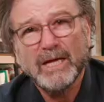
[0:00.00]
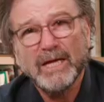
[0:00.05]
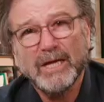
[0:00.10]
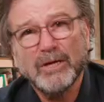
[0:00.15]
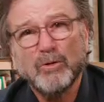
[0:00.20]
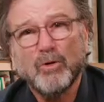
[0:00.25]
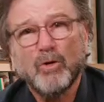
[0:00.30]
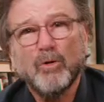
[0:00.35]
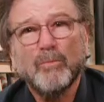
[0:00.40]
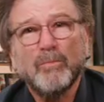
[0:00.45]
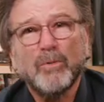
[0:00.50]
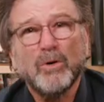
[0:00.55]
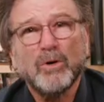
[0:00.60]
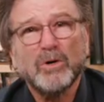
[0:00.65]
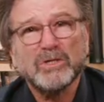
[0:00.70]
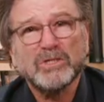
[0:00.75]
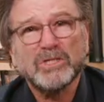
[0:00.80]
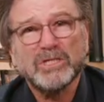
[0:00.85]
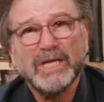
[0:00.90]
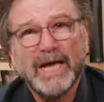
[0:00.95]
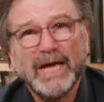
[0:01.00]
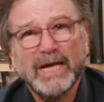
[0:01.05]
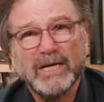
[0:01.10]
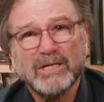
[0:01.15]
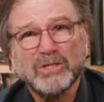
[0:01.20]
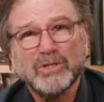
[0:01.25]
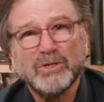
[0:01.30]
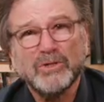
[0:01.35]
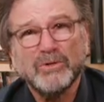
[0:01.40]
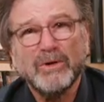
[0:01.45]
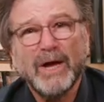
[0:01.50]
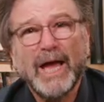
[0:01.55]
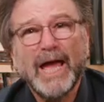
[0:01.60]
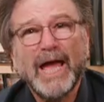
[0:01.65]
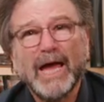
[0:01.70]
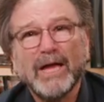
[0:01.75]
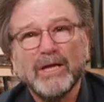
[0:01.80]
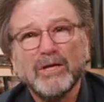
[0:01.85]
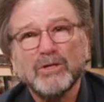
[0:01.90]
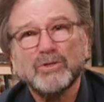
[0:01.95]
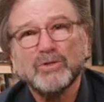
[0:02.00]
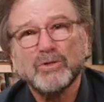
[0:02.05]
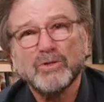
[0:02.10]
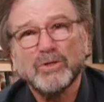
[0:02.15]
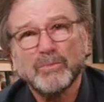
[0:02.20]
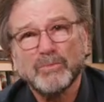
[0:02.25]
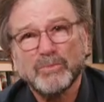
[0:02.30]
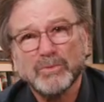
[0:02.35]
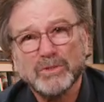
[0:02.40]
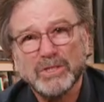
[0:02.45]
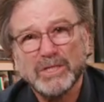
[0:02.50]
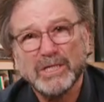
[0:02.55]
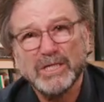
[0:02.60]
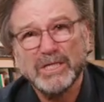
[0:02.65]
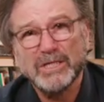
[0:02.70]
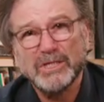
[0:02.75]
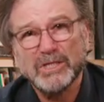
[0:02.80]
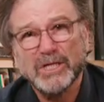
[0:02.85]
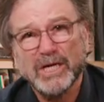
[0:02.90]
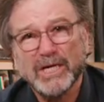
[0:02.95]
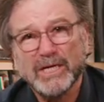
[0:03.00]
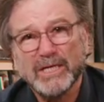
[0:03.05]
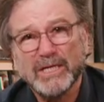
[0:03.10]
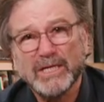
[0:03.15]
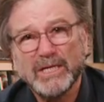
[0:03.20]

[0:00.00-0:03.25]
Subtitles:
it all boils down to how you do the procedure,